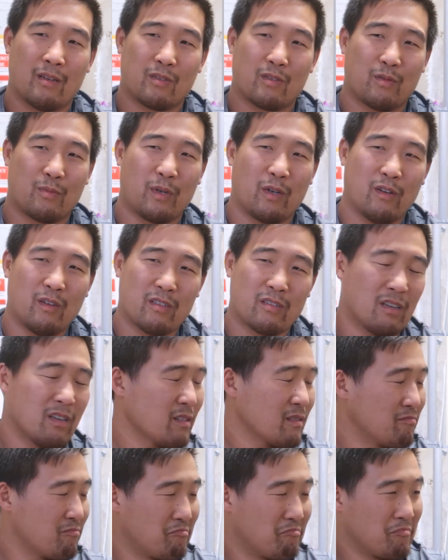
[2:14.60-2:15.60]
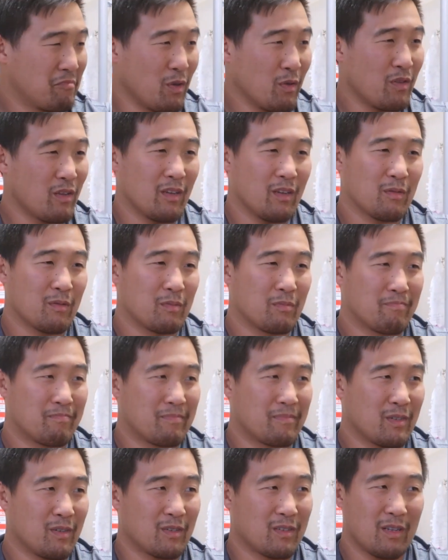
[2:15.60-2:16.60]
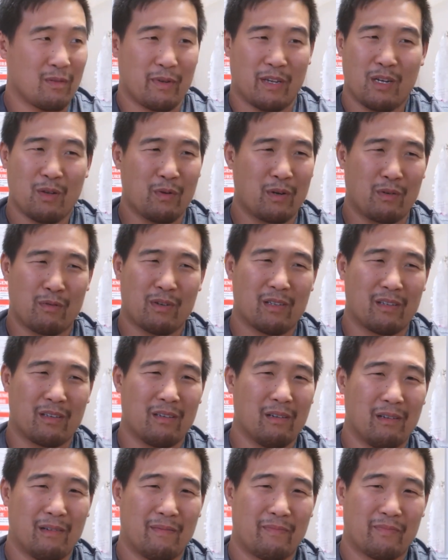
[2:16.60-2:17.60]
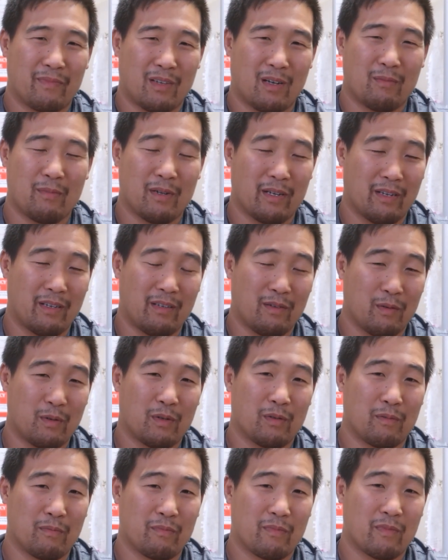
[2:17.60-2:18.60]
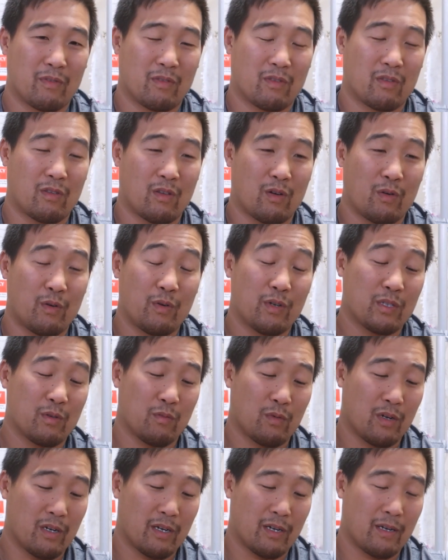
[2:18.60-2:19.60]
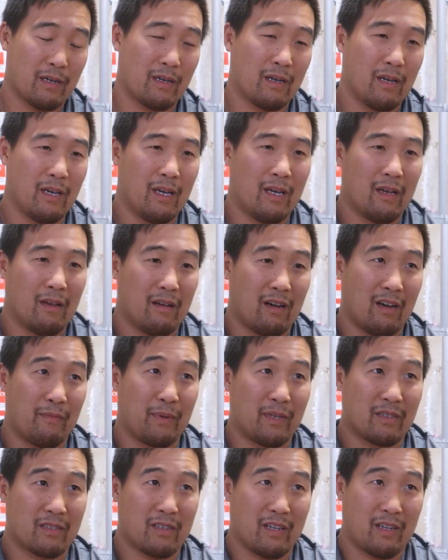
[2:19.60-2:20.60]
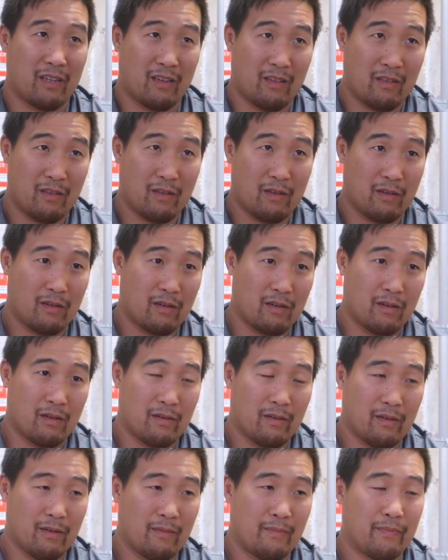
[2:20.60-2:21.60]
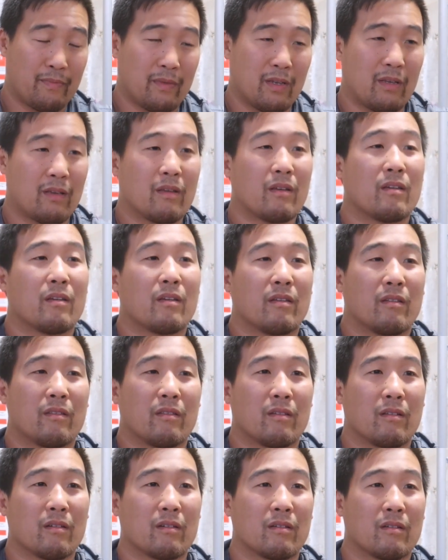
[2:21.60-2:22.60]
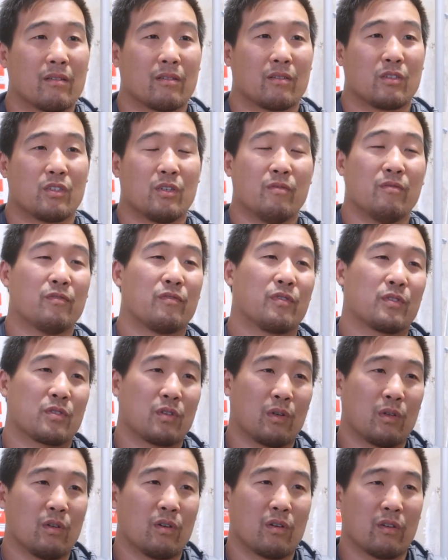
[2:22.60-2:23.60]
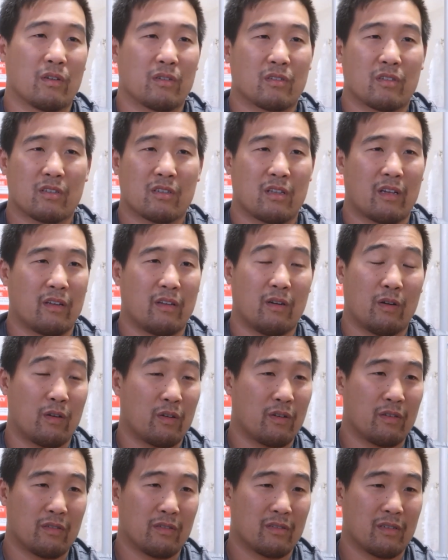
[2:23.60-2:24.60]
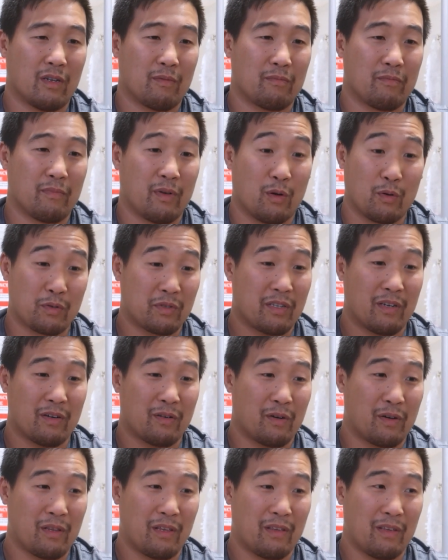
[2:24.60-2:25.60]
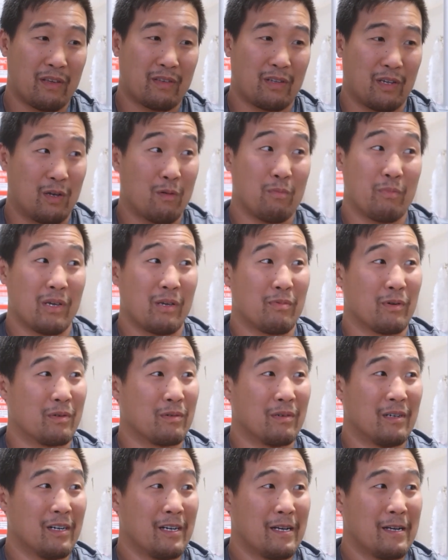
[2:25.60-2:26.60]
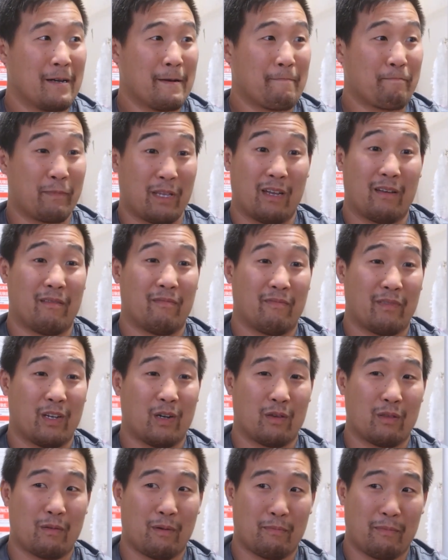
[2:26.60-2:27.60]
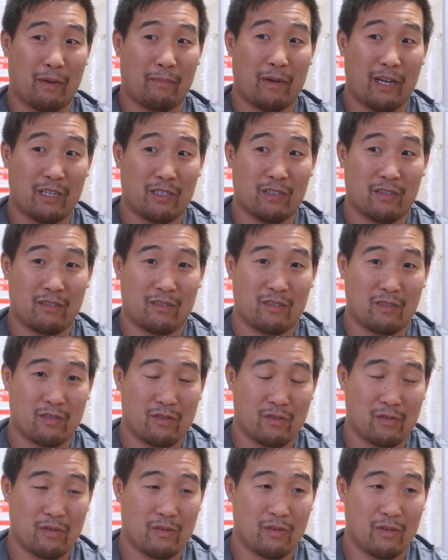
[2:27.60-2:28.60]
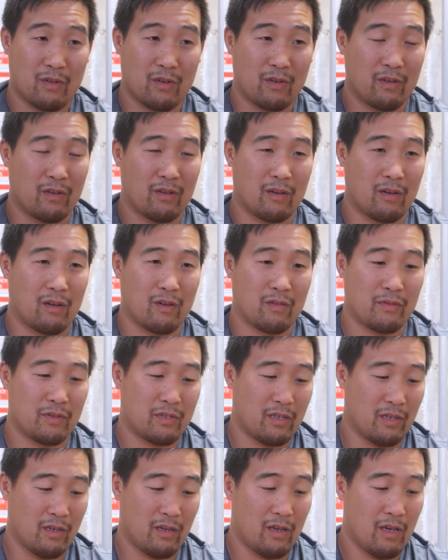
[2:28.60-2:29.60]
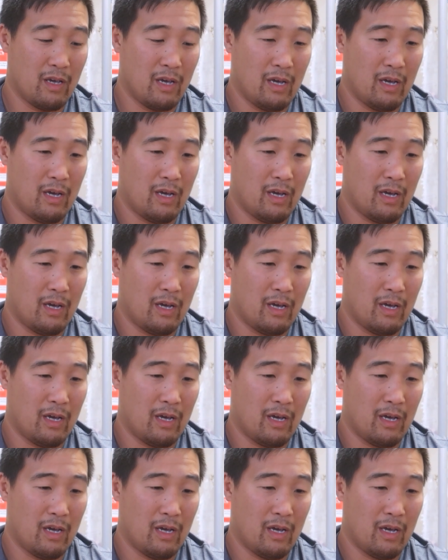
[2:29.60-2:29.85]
to be honest, I don't think it's gonna take me anywhere really. And I'm like, well, the reason why I've been staying in the gym for so long is just like, because I was only there to help people. And my passion is to obviously